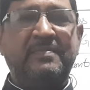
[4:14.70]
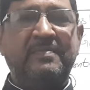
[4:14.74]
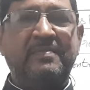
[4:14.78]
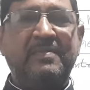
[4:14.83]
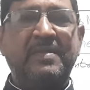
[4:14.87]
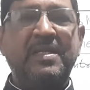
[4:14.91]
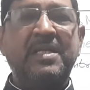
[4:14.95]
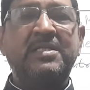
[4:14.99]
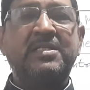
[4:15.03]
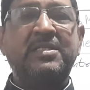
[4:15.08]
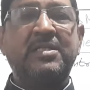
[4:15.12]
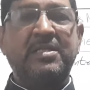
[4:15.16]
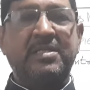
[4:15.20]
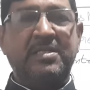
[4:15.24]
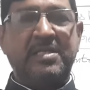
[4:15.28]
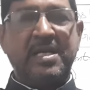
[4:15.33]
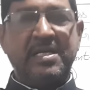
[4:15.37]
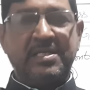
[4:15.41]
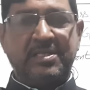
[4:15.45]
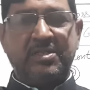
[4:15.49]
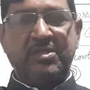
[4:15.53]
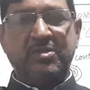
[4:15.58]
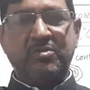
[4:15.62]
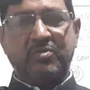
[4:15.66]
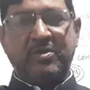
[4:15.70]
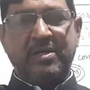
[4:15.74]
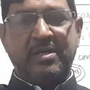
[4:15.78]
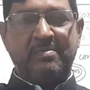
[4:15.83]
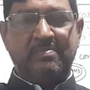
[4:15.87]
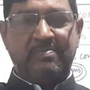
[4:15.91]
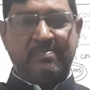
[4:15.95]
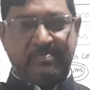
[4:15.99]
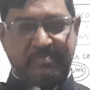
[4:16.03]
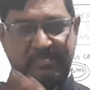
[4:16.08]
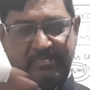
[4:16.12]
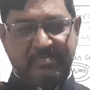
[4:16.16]
that yes, you
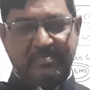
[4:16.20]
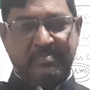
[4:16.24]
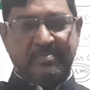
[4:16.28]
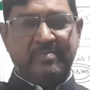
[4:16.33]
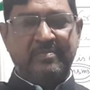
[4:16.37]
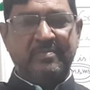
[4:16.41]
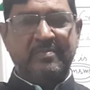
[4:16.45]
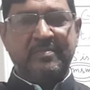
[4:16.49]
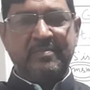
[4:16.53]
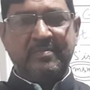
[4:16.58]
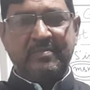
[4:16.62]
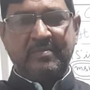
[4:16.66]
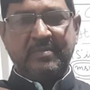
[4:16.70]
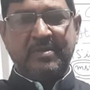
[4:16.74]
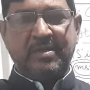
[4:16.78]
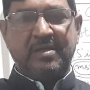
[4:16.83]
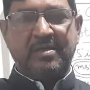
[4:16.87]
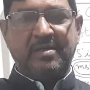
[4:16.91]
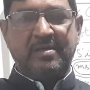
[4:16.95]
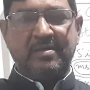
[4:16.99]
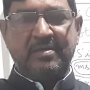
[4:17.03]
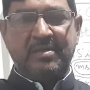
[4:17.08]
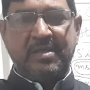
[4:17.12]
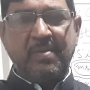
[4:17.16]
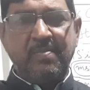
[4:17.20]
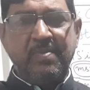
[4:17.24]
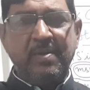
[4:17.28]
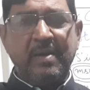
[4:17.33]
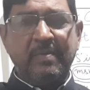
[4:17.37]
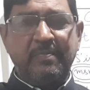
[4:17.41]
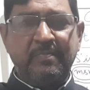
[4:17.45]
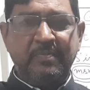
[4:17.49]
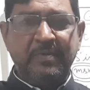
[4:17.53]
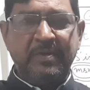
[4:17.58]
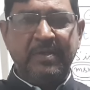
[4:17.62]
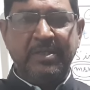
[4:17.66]
can
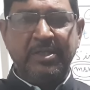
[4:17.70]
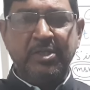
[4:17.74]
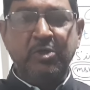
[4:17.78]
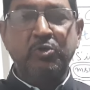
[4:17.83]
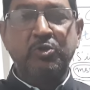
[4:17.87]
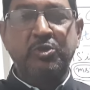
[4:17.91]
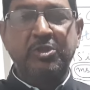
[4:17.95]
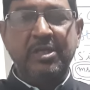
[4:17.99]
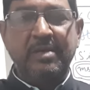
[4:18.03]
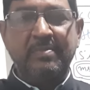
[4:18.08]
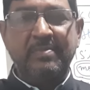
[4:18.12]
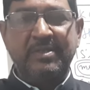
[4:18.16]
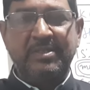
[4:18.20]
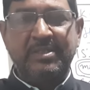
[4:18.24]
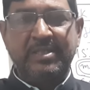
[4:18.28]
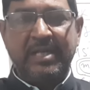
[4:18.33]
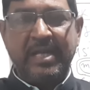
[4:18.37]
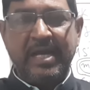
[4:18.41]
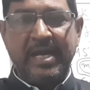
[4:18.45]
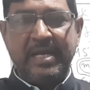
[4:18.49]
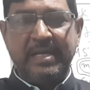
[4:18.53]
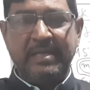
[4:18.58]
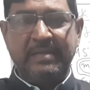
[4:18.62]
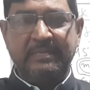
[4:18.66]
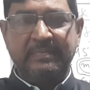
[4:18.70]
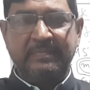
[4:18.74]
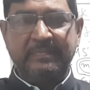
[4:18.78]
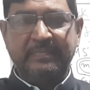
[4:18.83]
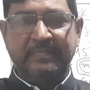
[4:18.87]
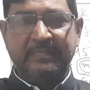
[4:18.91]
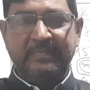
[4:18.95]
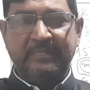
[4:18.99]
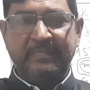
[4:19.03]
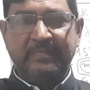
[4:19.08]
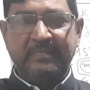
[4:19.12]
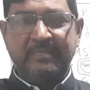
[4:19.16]
develop a new GMS line,
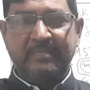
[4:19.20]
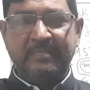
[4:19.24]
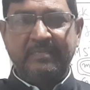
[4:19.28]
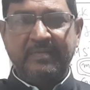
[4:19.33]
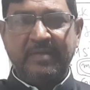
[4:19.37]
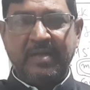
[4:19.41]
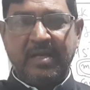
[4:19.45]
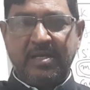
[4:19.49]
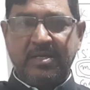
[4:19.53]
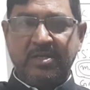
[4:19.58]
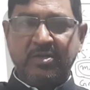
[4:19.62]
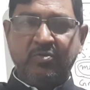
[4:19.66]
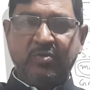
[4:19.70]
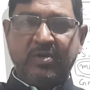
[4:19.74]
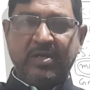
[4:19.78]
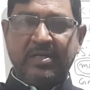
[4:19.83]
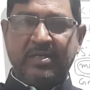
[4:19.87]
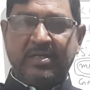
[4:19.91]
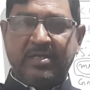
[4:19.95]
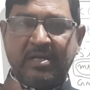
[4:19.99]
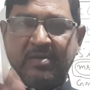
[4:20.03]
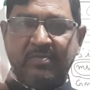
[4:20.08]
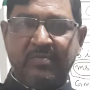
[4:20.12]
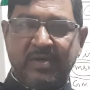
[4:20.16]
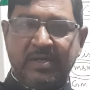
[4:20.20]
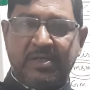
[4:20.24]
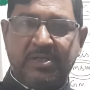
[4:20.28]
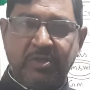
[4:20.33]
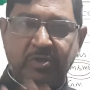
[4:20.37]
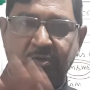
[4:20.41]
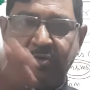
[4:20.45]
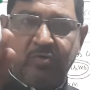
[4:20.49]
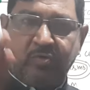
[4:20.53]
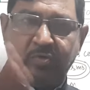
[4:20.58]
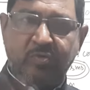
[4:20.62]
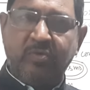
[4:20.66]
or you can convert
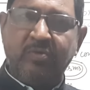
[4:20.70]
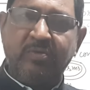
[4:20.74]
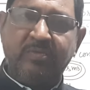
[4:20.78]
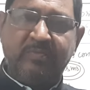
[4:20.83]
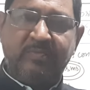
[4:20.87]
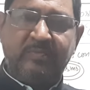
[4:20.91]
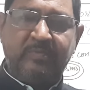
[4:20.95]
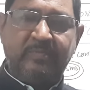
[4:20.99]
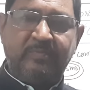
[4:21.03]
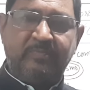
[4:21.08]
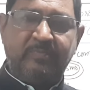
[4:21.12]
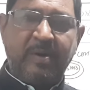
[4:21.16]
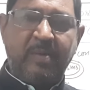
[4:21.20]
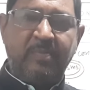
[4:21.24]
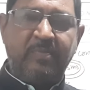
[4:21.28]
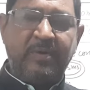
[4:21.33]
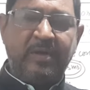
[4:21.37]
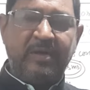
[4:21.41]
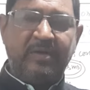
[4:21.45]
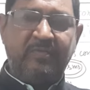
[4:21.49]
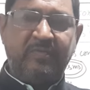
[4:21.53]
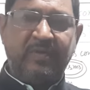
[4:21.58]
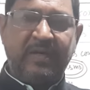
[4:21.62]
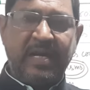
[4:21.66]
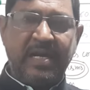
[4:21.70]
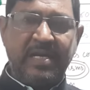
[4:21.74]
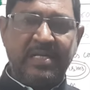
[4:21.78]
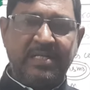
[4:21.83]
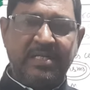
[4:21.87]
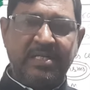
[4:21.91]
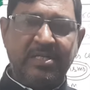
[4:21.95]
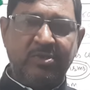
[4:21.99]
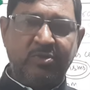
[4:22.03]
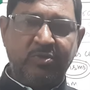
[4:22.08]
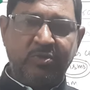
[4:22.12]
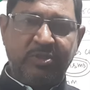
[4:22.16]
your own popular variety
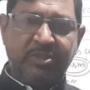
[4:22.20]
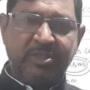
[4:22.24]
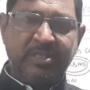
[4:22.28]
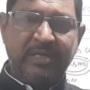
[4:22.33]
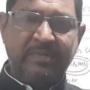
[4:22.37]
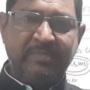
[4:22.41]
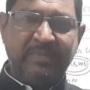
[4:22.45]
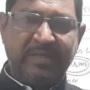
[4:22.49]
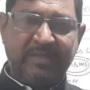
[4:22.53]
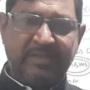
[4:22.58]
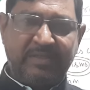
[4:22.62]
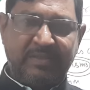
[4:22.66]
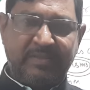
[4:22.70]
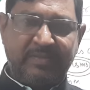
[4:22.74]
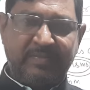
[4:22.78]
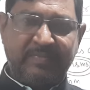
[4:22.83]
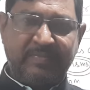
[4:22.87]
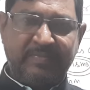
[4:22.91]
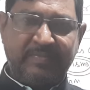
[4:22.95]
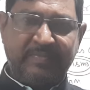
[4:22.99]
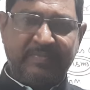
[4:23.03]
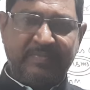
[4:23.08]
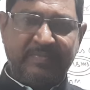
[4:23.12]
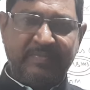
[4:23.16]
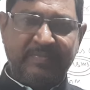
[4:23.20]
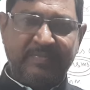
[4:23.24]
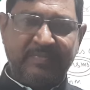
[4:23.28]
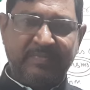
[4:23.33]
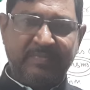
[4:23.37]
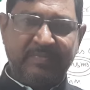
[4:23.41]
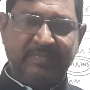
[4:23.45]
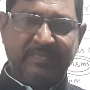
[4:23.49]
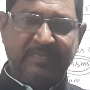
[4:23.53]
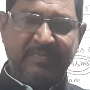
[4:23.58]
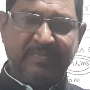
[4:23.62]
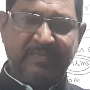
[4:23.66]
into GMS.
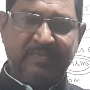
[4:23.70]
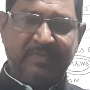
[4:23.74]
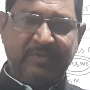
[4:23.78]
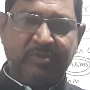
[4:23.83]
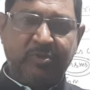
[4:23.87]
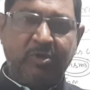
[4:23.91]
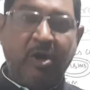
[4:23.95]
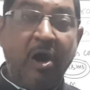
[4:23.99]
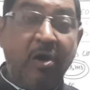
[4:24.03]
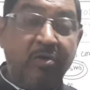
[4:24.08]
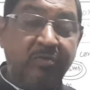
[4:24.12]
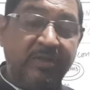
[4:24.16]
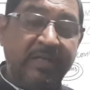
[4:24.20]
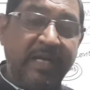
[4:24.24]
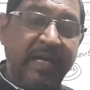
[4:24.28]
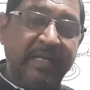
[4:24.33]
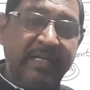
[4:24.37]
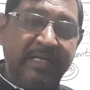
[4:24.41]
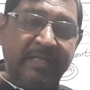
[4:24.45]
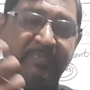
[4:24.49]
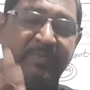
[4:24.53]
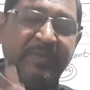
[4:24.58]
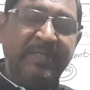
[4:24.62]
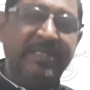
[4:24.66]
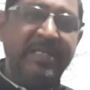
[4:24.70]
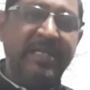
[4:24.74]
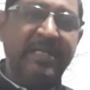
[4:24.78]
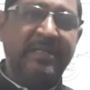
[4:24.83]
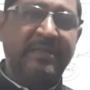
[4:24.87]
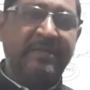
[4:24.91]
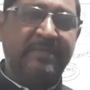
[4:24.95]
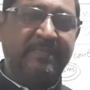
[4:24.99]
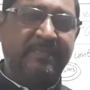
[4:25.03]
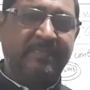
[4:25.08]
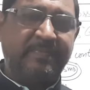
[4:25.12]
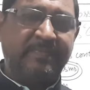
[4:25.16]
So how can it be
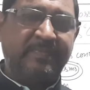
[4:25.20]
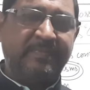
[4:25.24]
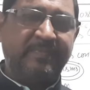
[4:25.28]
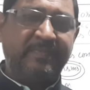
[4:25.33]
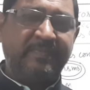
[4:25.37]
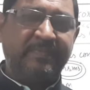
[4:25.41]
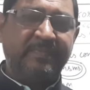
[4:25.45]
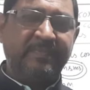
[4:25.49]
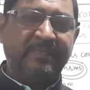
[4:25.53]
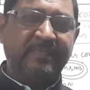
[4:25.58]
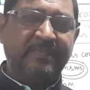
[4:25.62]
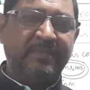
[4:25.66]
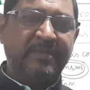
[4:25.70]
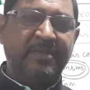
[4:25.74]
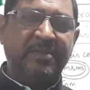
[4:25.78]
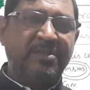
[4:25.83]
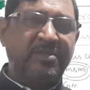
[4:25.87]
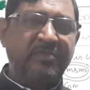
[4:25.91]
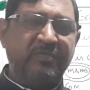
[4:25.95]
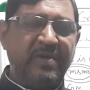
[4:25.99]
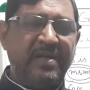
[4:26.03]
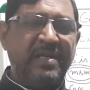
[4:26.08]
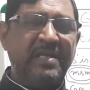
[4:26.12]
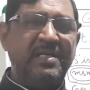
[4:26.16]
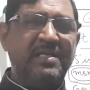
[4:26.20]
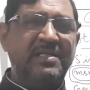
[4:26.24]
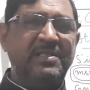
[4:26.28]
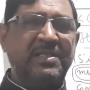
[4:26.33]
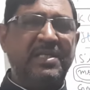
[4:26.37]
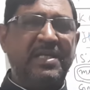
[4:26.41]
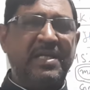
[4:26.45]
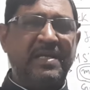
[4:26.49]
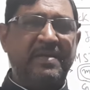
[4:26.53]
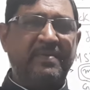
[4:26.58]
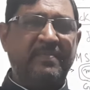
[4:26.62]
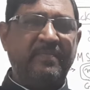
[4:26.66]
done? It's very
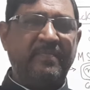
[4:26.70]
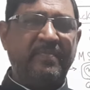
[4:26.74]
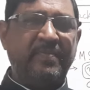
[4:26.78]
easy.